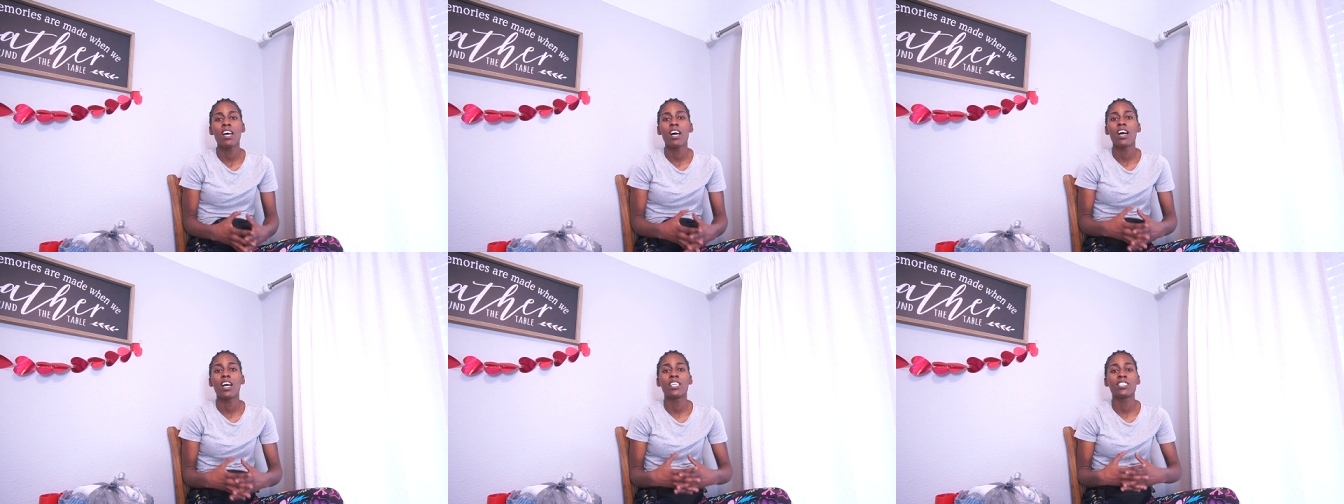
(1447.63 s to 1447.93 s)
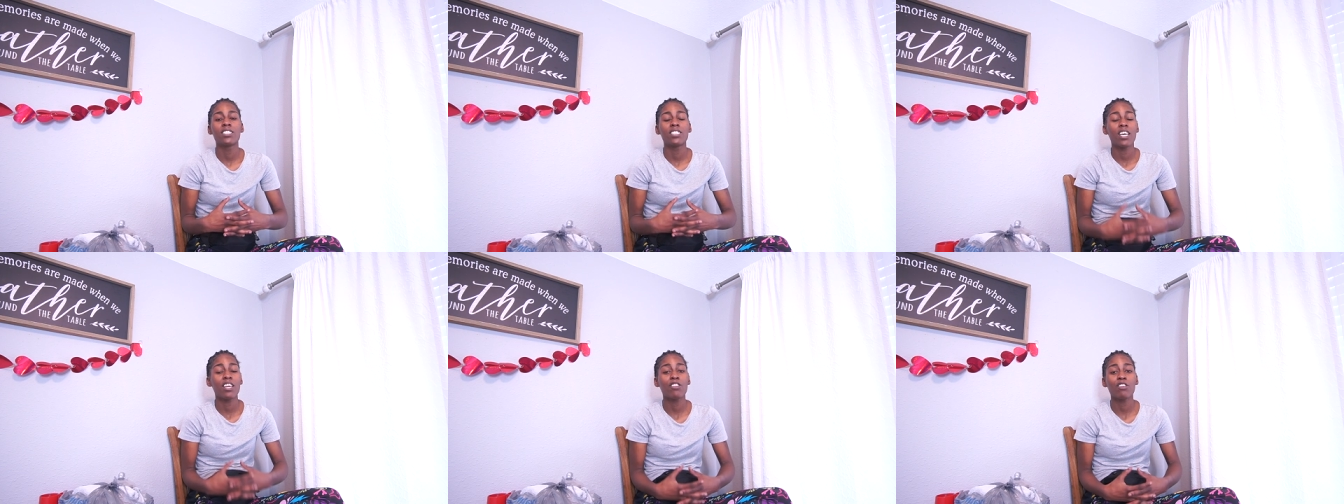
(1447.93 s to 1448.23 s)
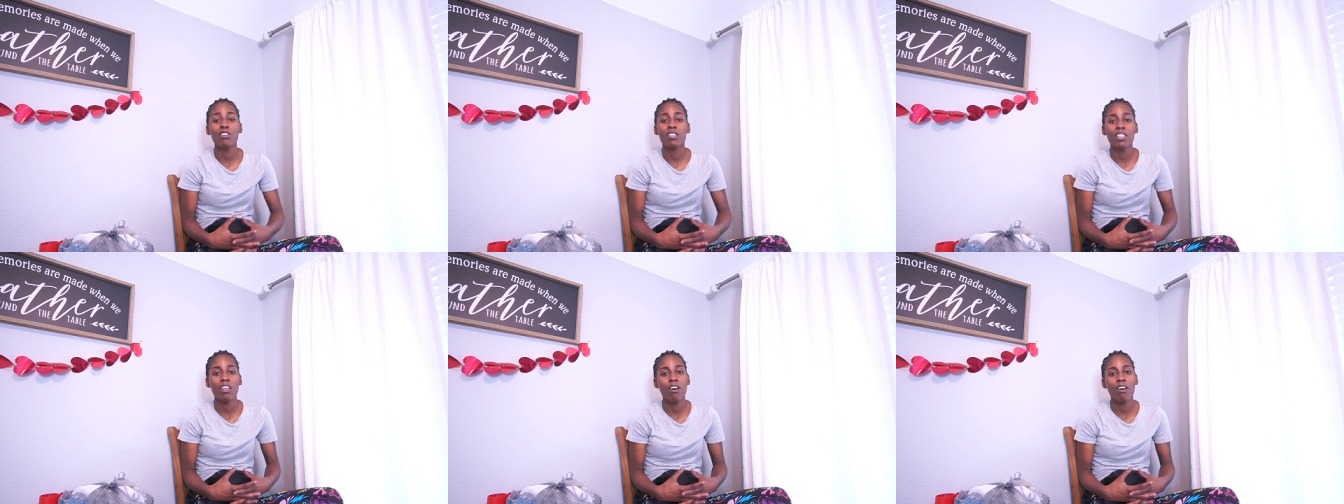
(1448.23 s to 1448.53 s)

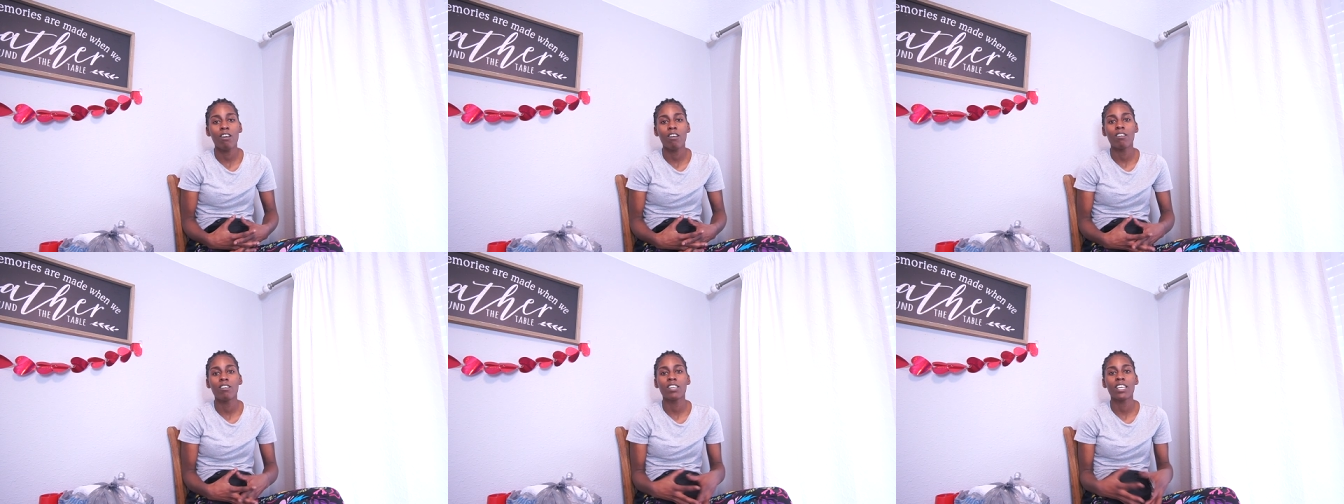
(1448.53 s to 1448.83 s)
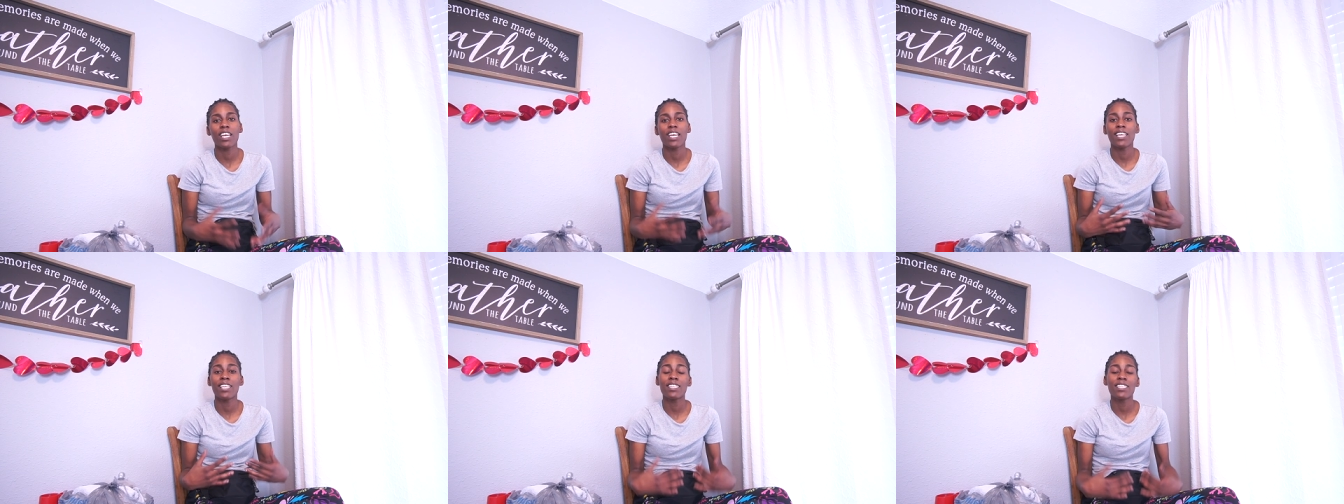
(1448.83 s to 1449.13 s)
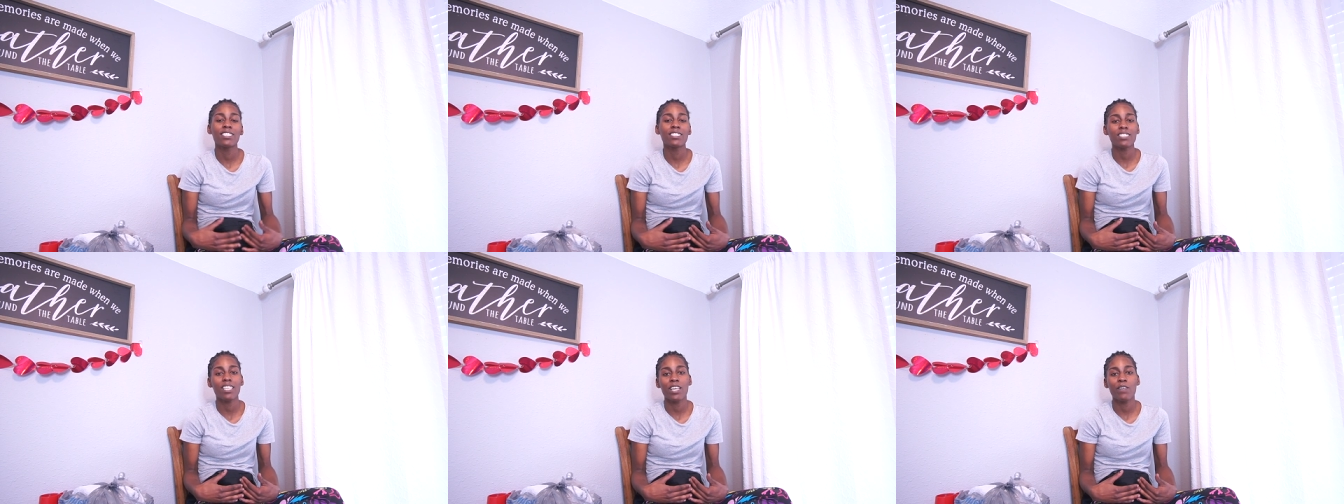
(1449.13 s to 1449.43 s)
another vlog in
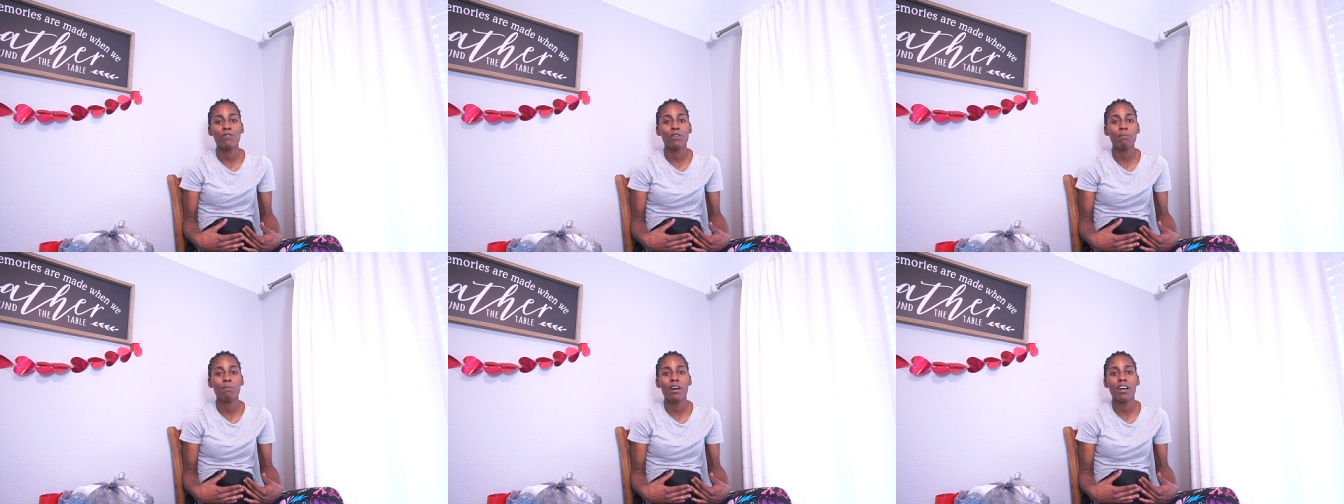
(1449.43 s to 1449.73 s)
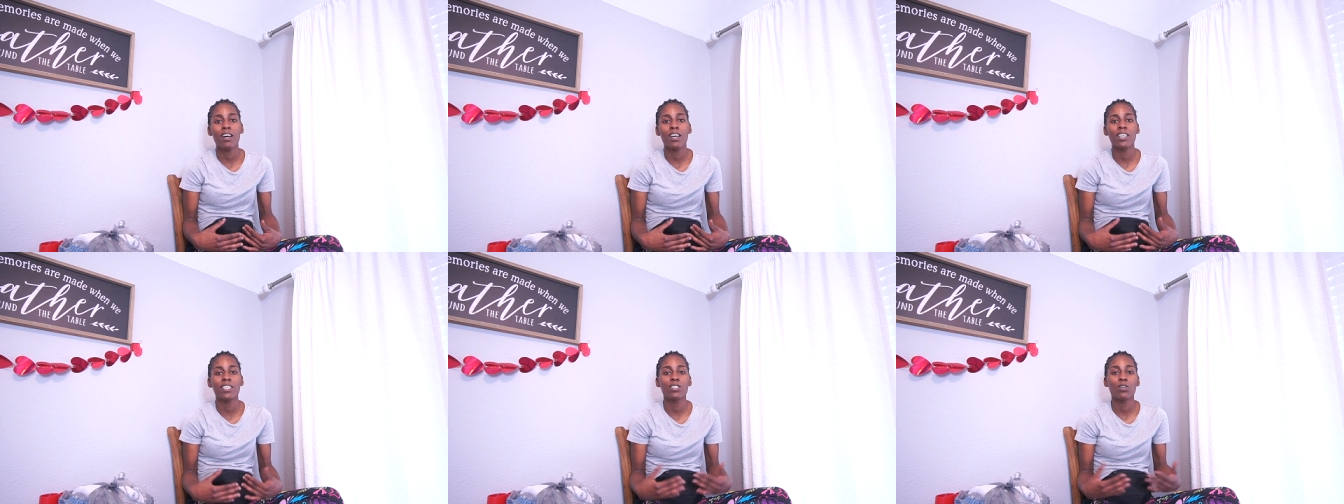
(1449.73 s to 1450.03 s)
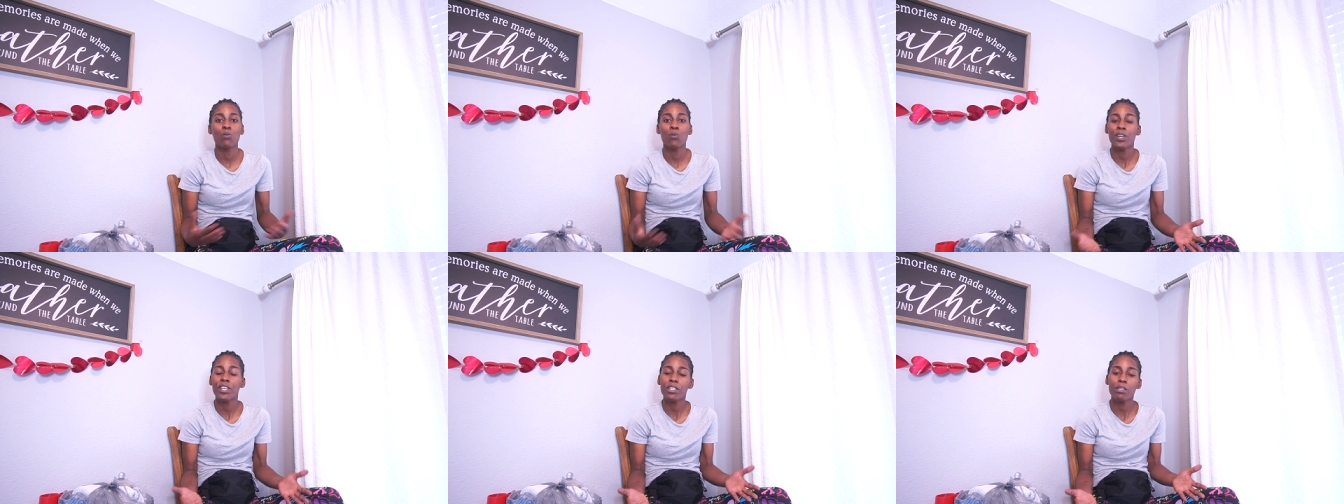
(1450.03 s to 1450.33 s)
this life of
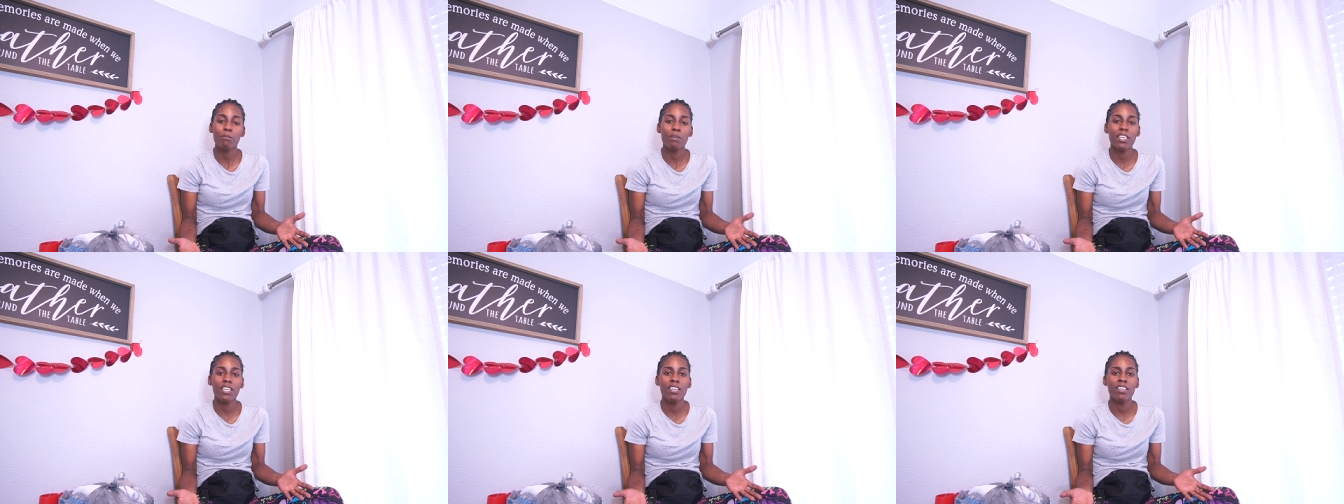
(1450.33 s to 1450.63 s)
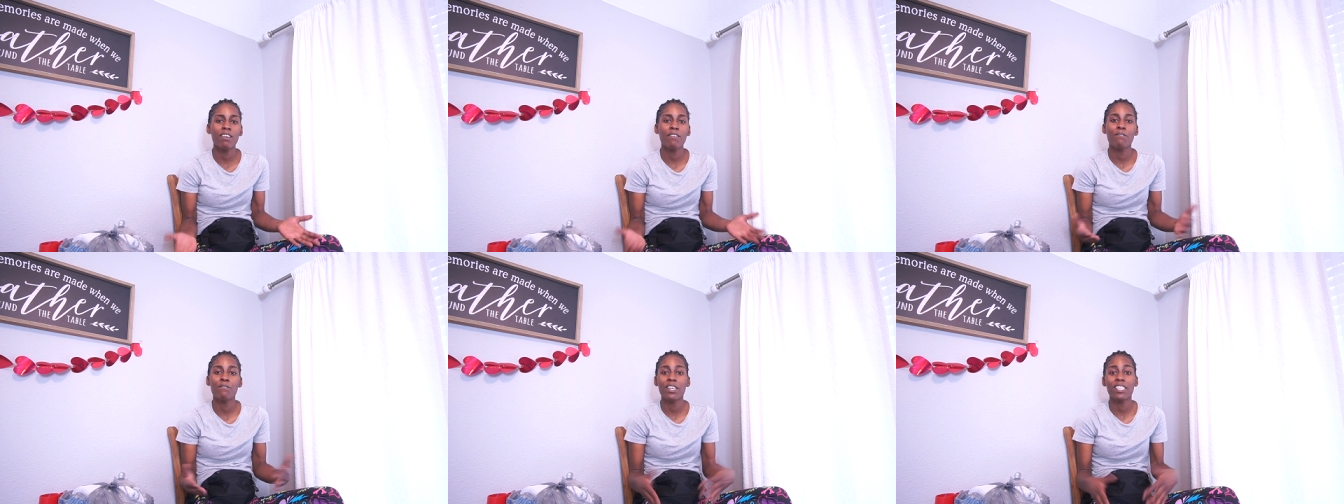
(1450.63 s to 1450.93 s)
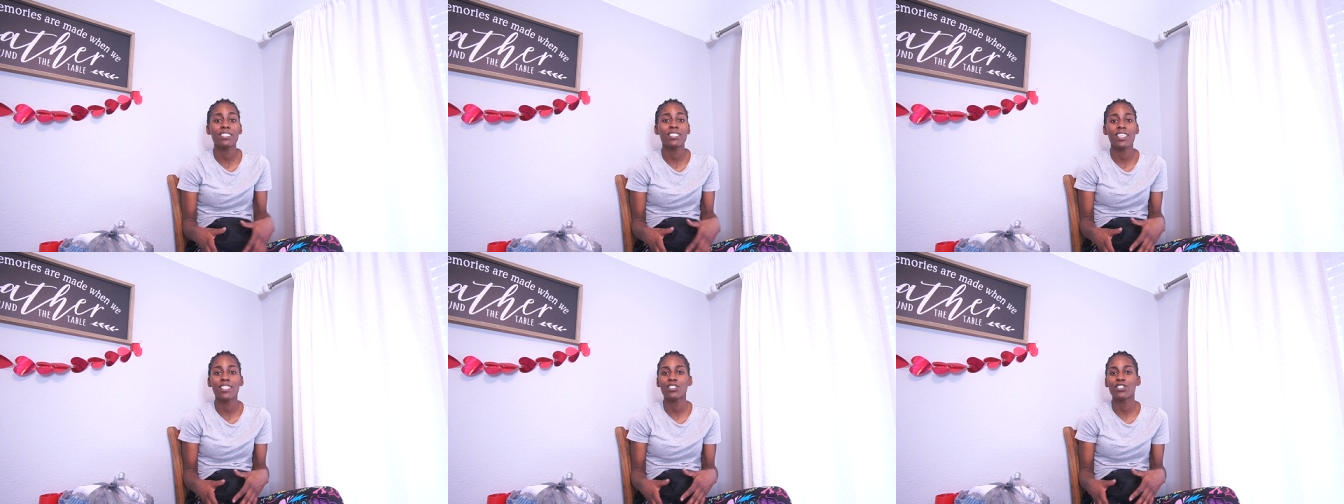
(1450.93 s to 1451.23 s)
mine with me,
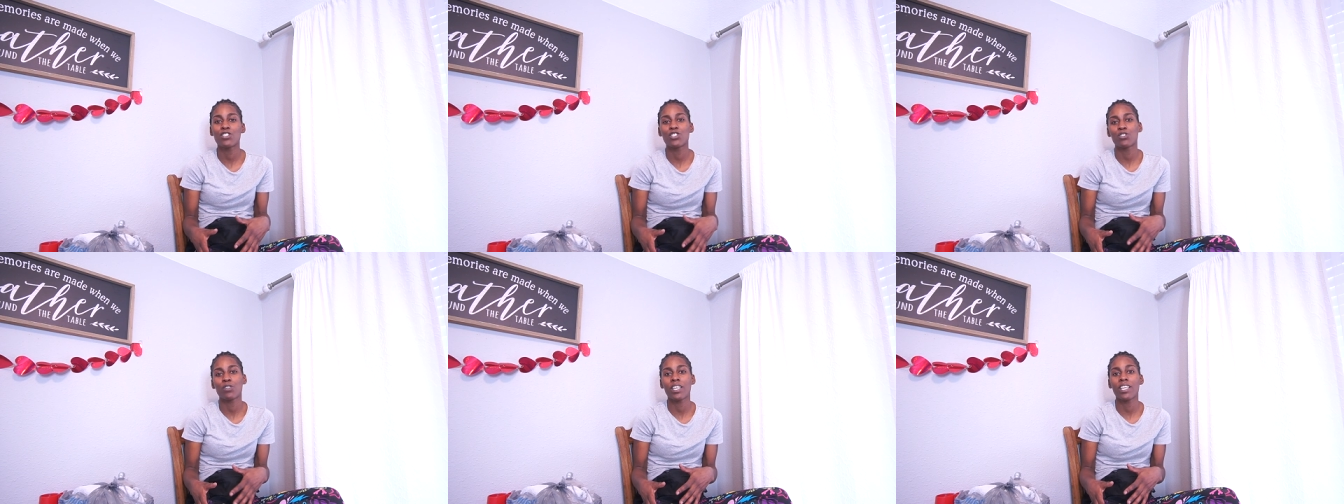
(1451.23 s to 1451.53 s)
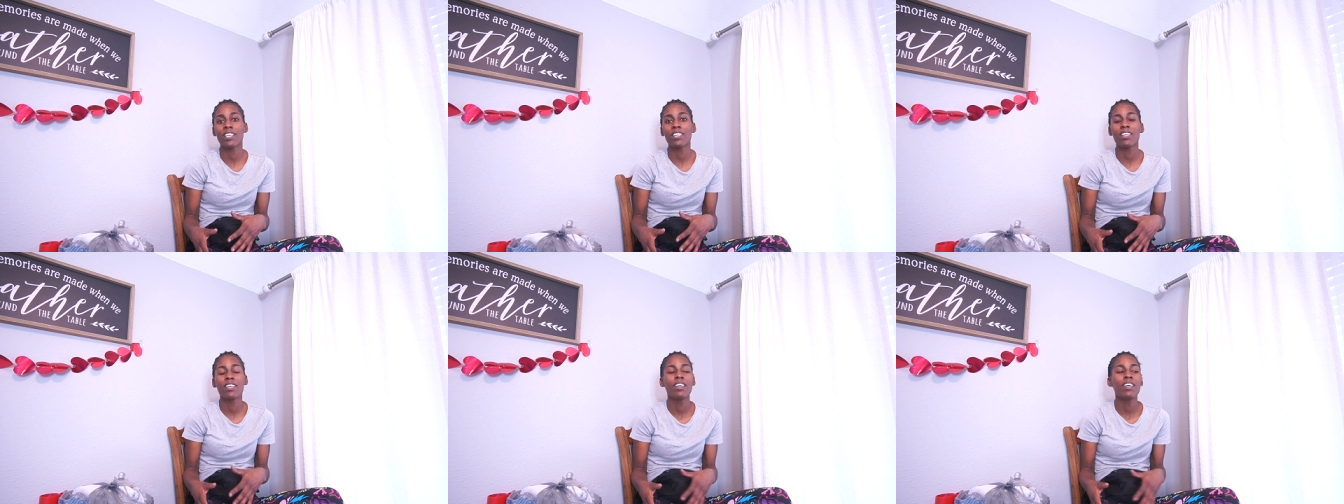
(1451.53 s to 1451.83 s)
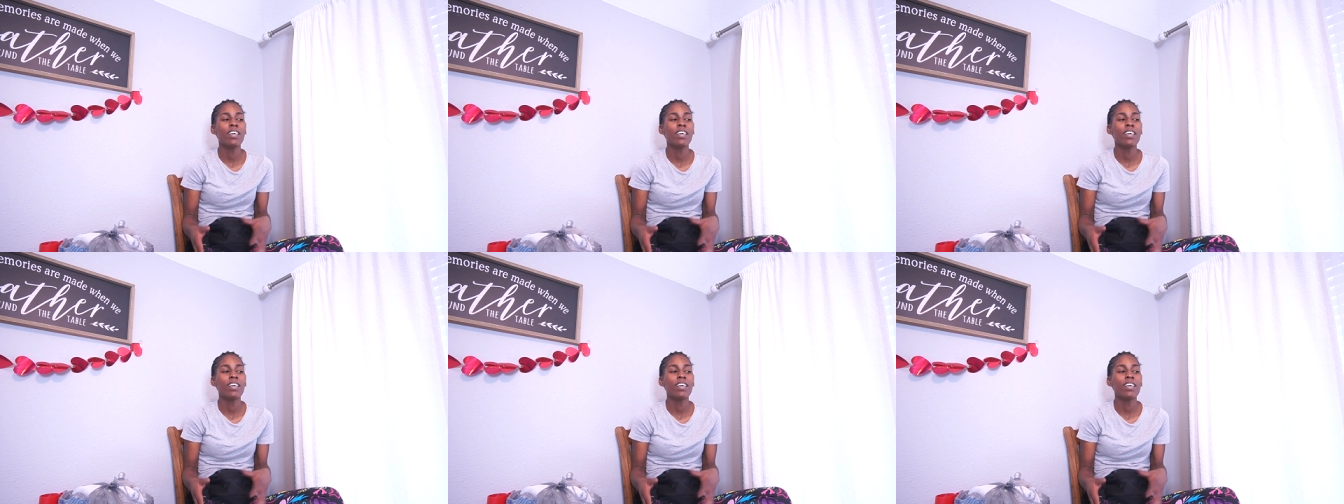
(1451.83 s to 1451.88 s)
Vantazia Drake.